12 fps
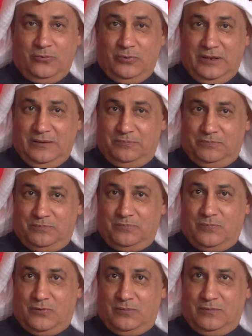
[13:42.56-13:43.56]
we
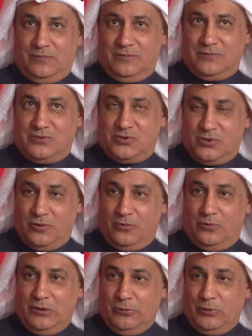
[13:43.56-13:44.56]

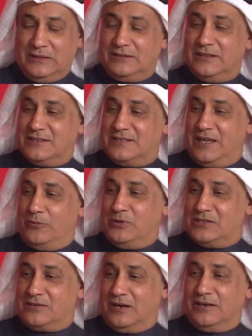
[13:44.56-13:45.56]
witnessed, that we
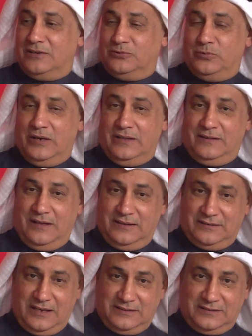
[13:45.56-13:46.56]
struggled with
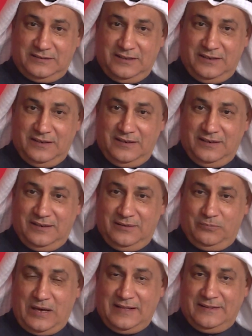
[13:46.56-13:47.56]
at
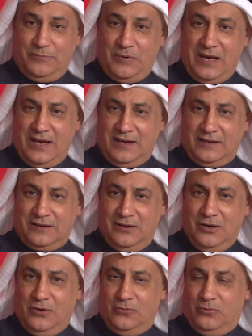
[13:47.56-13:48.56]
the bank,
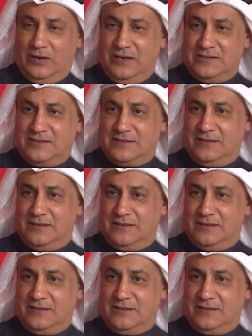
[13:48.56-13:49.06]
was